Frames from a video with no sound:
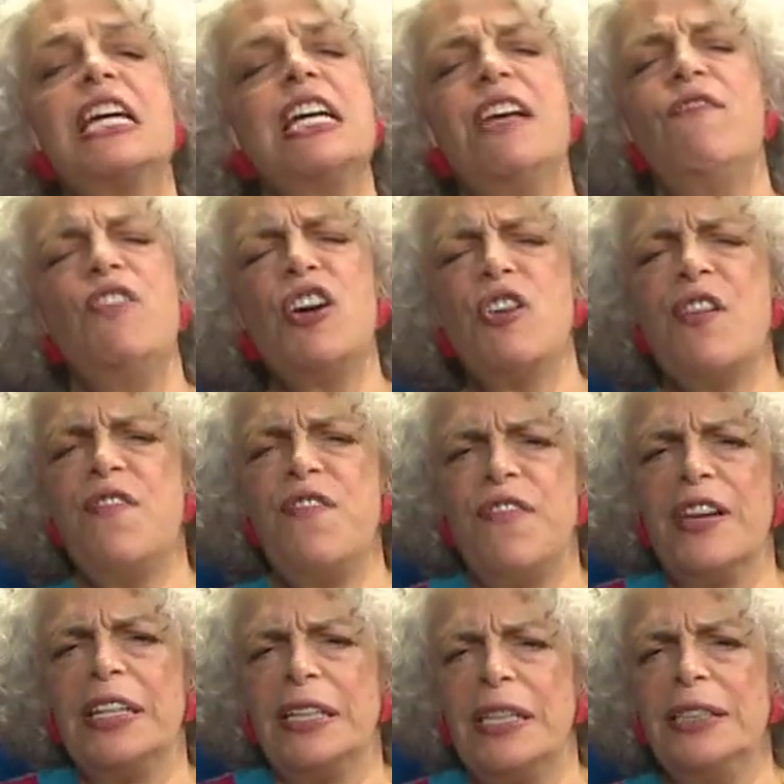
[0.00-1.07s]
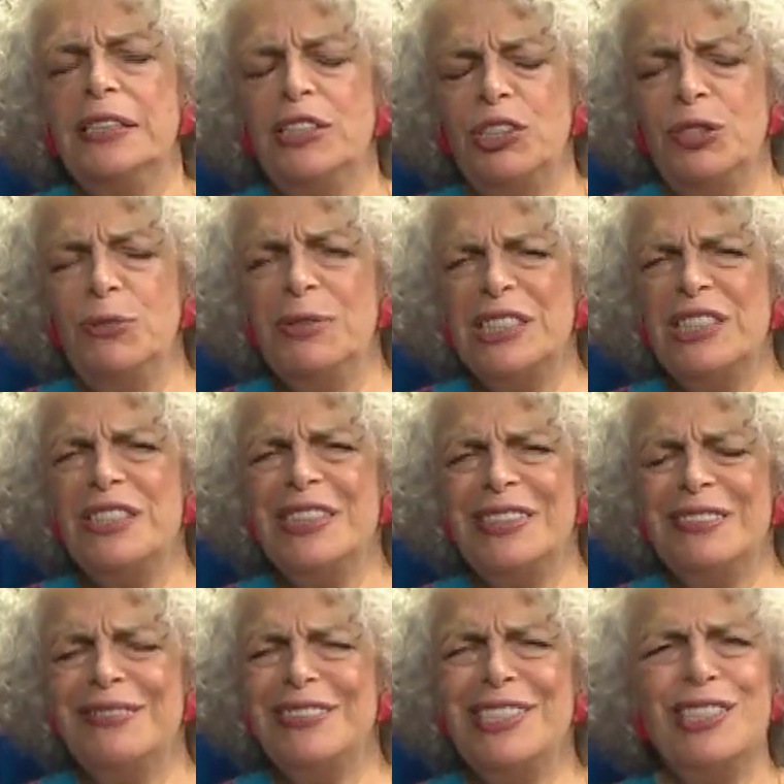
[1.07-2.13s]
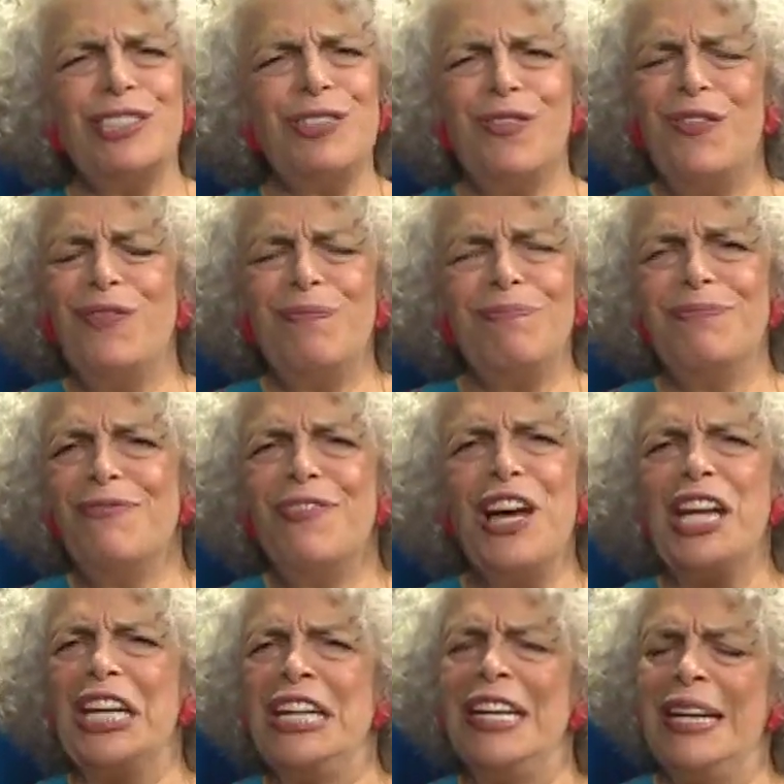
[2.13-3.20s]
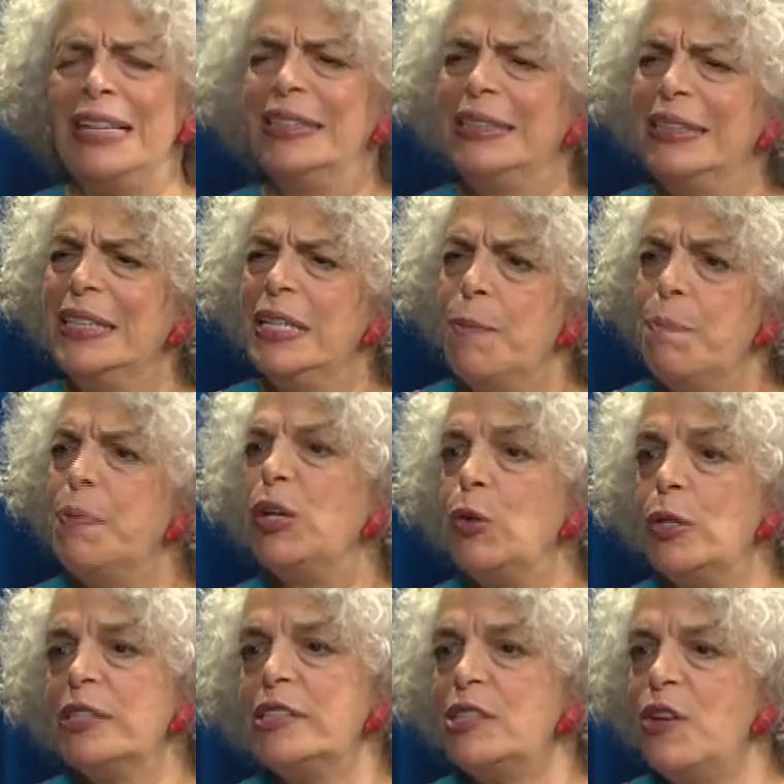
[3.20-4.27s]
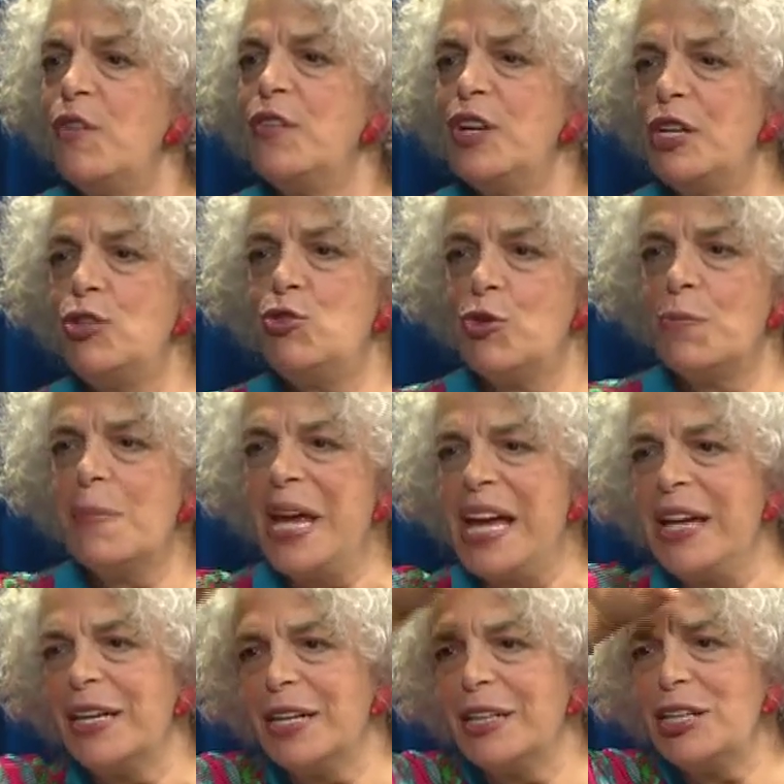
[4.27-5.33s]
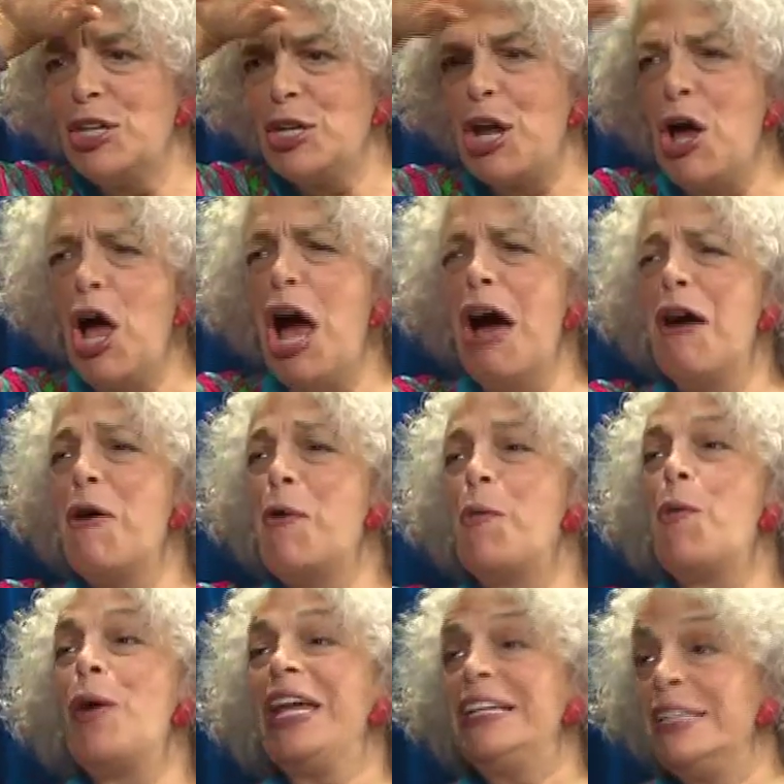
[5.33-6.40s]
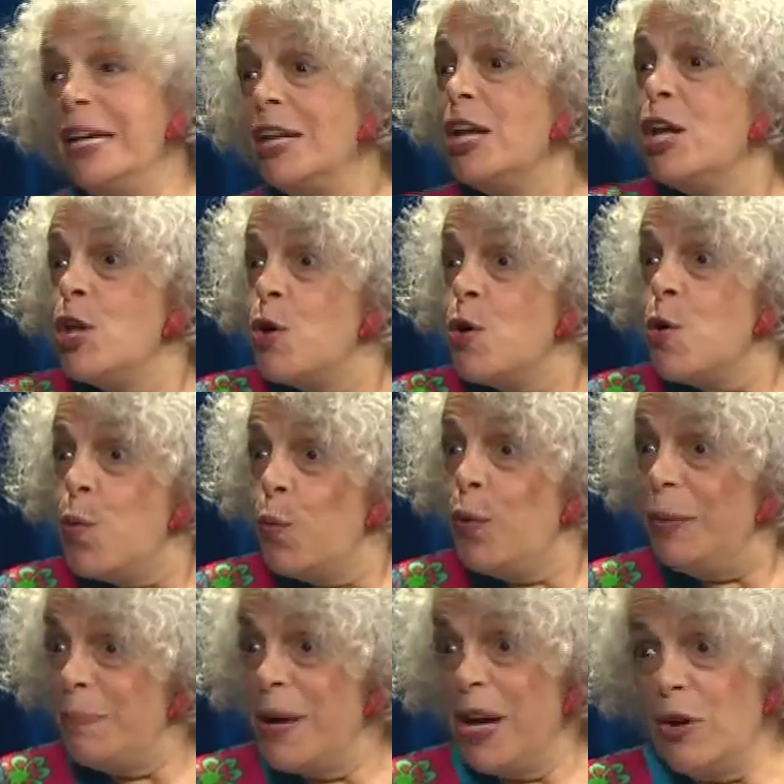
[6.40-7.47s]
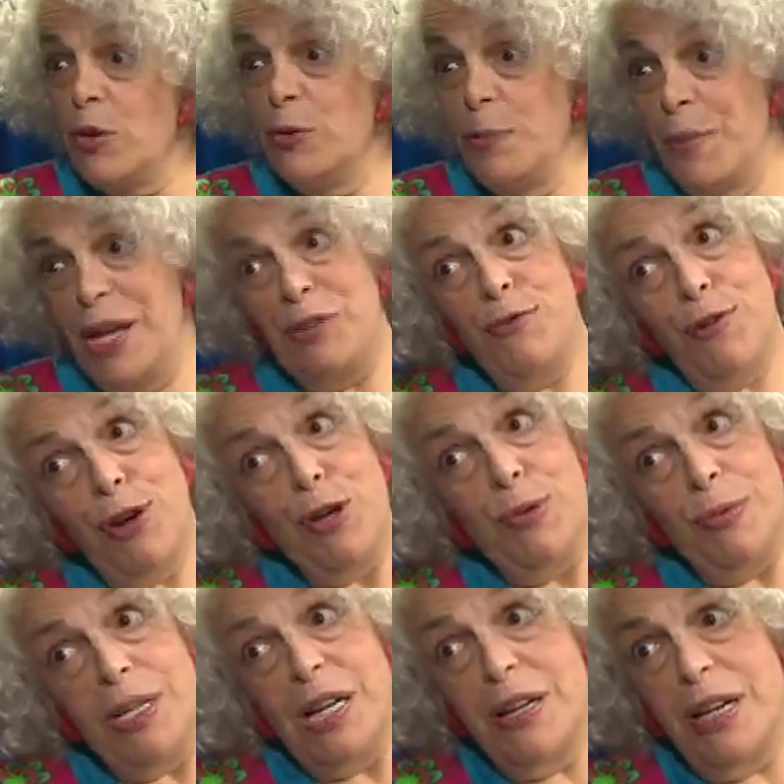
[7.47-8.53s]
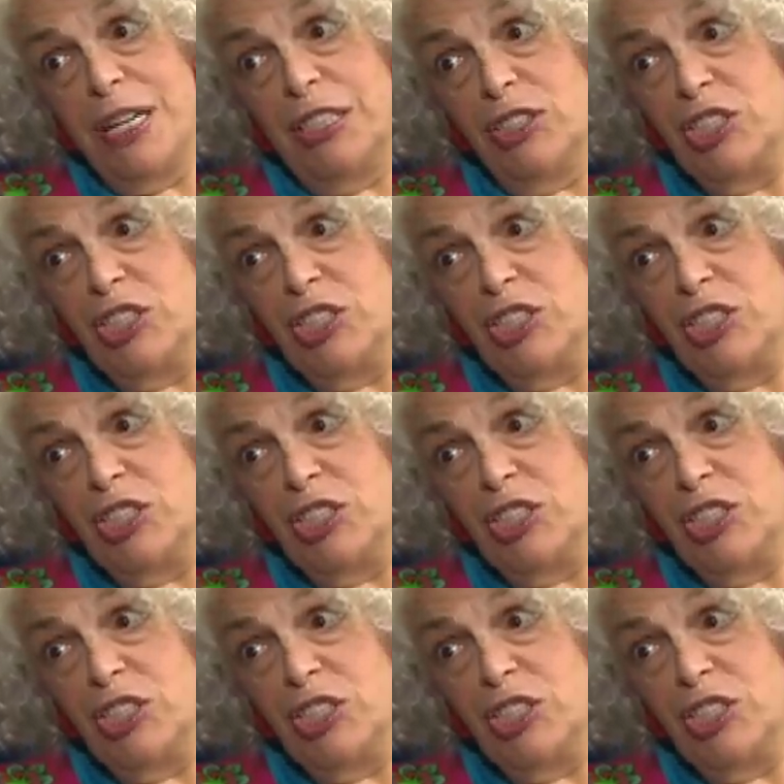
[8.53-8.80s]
Mm. Very funny. She was just fun but also very dramatic. You know, oh, when when Marilyn Monroe died,